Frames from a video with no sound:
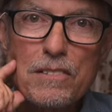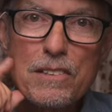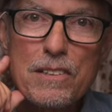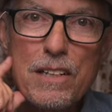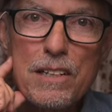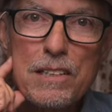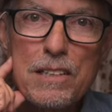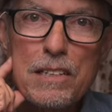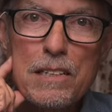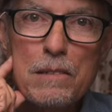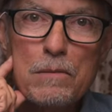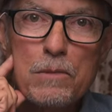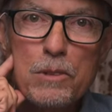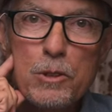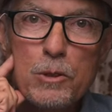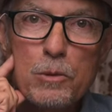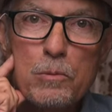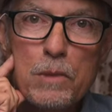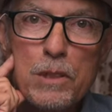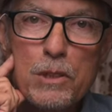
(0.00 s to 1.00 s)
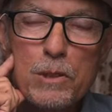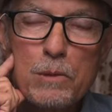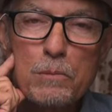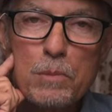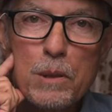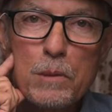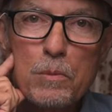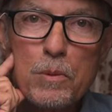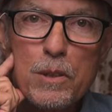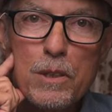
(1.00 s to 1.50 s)
You'll meet some
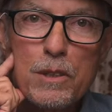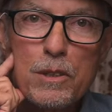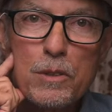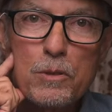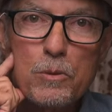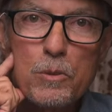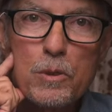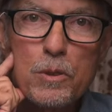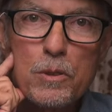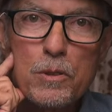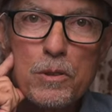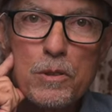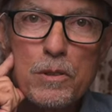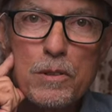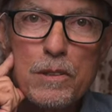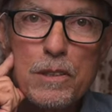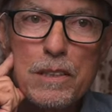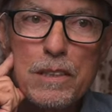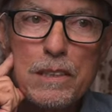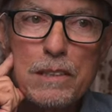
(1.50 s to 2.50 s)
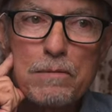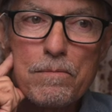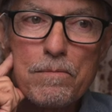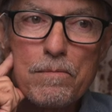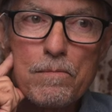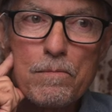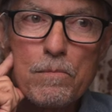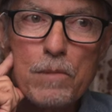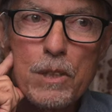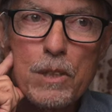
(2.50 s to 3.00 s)
people that you will
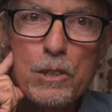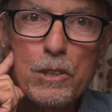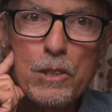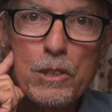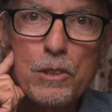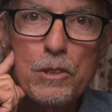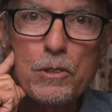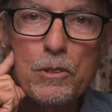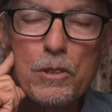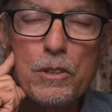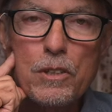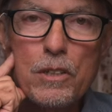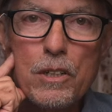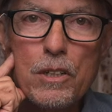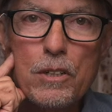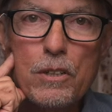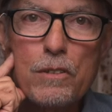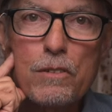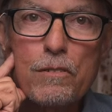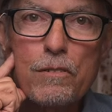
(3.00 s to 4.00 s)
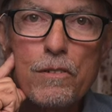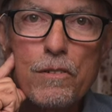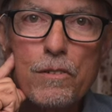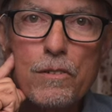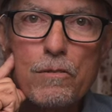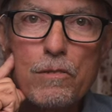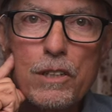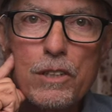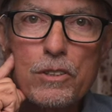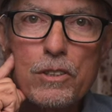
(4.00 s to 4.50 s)
continue to know for
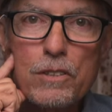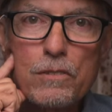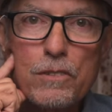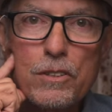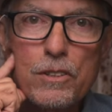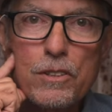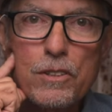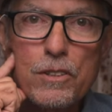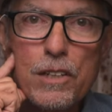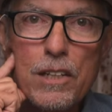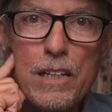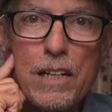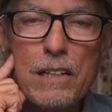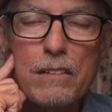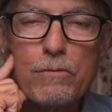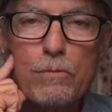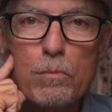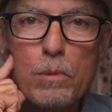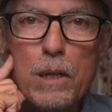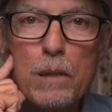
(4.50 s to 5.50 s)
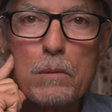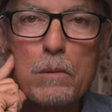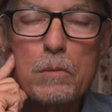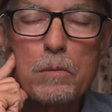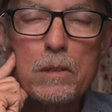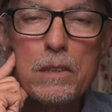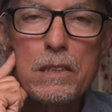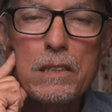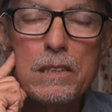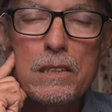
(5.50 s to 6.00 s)
the rest of your life,
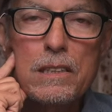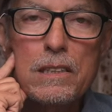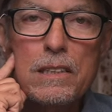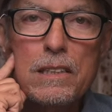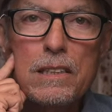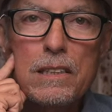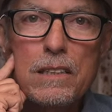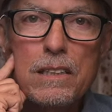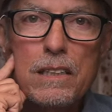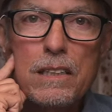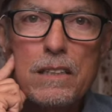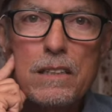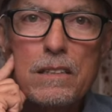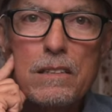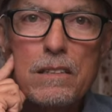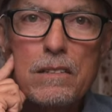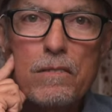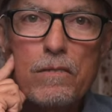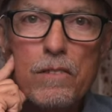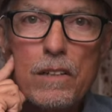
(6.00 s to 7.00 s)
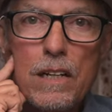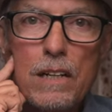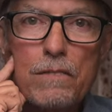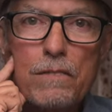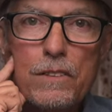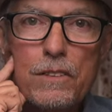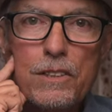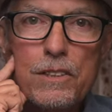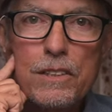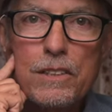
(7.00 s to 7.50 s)
probably, in fly
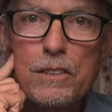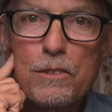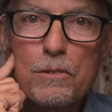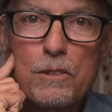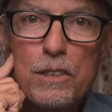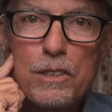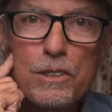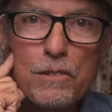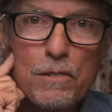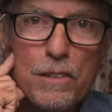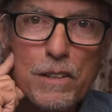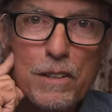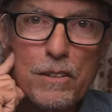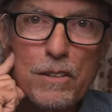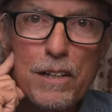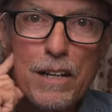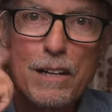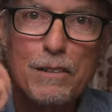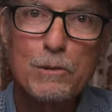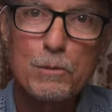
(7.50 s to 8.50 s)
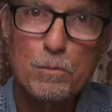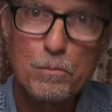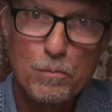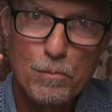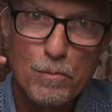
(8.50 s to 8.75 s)
fishing, and the rest of their lives.